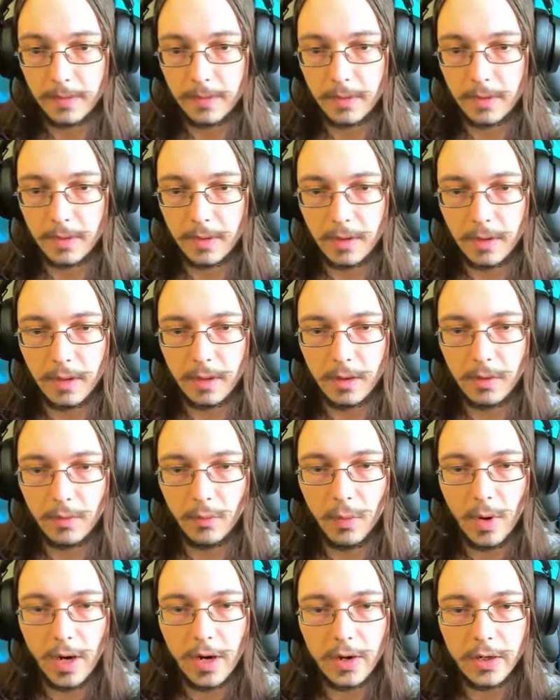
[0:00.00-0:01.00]
Uh,
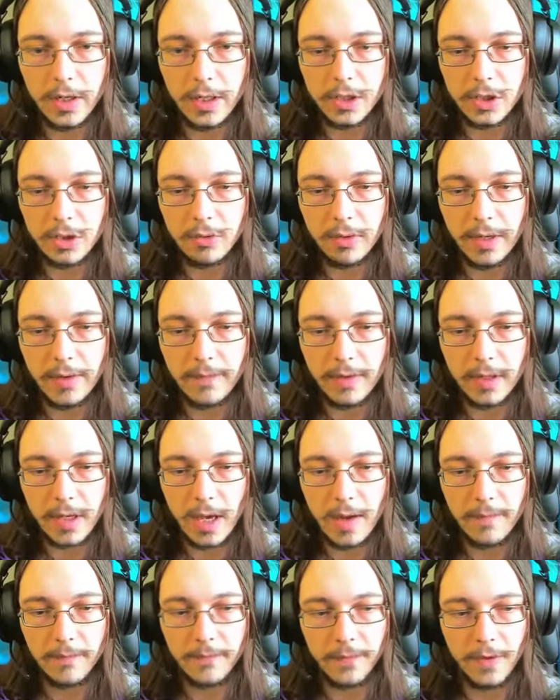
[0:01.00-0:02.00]
where did you even
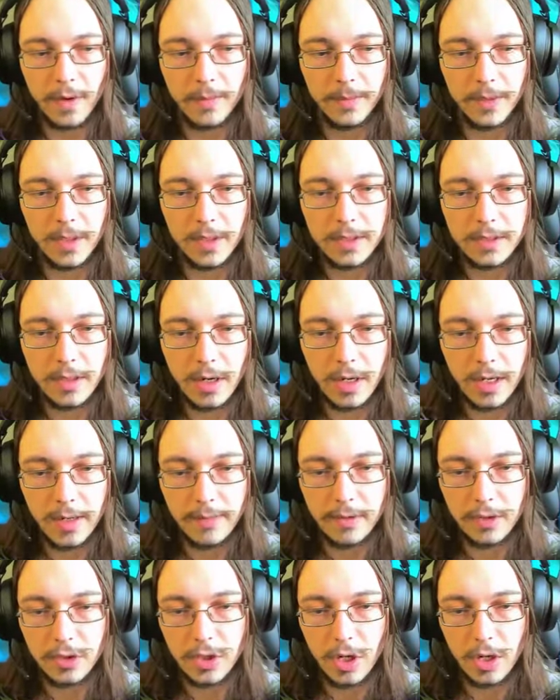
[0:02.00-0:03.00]
come from? It's not
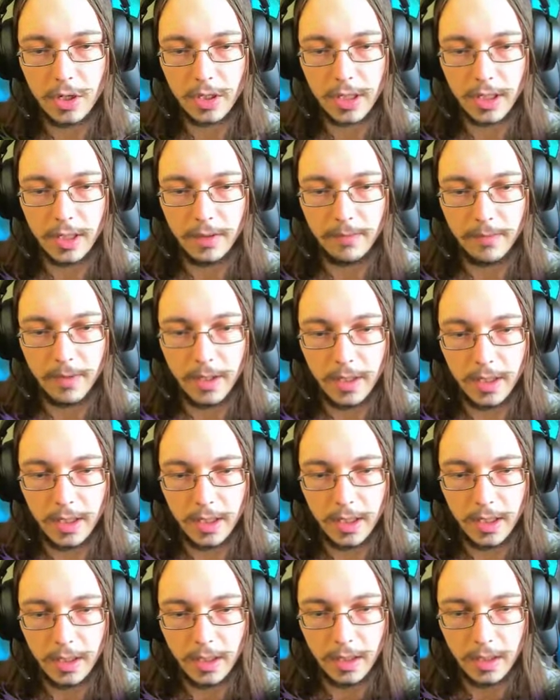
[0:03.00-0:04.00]
even dark anywhere in
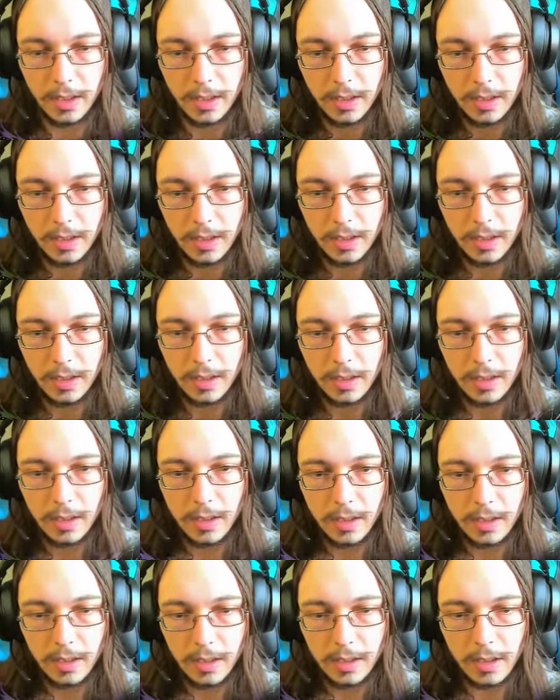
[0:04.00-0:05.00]
here.
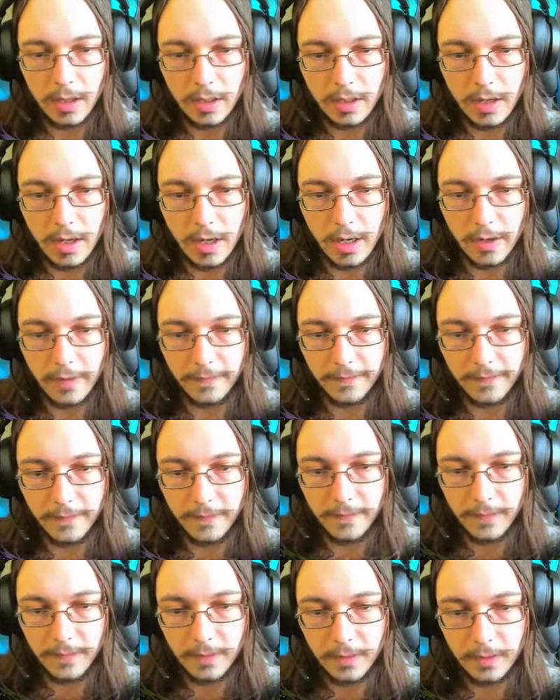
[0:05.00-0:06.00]
Cluck off.
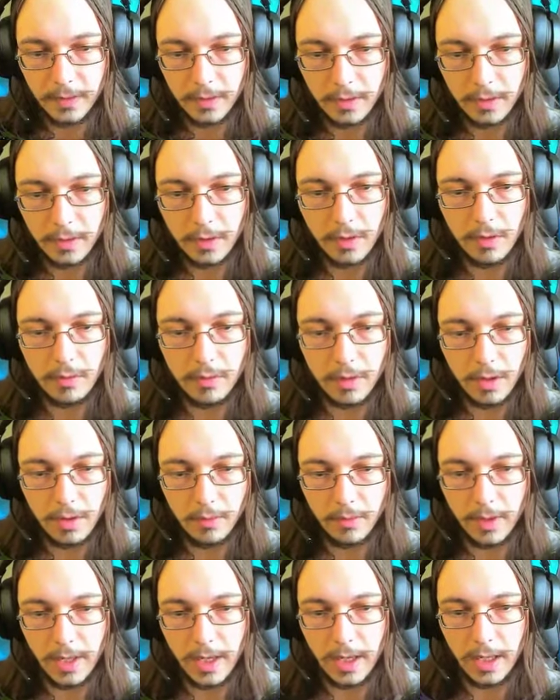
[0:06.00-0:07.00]
Go
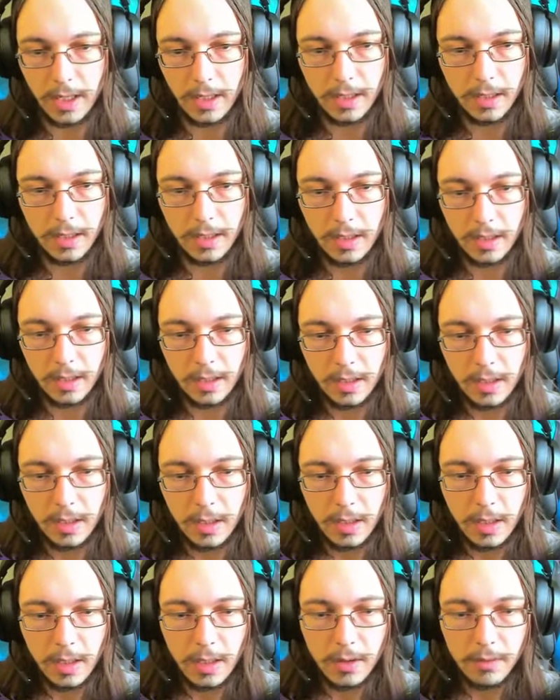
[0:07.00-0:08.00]
away.
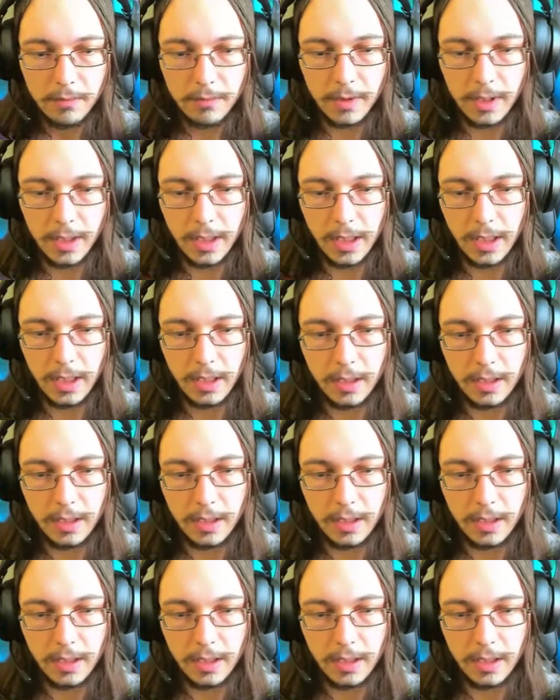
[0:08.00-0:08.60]
Really?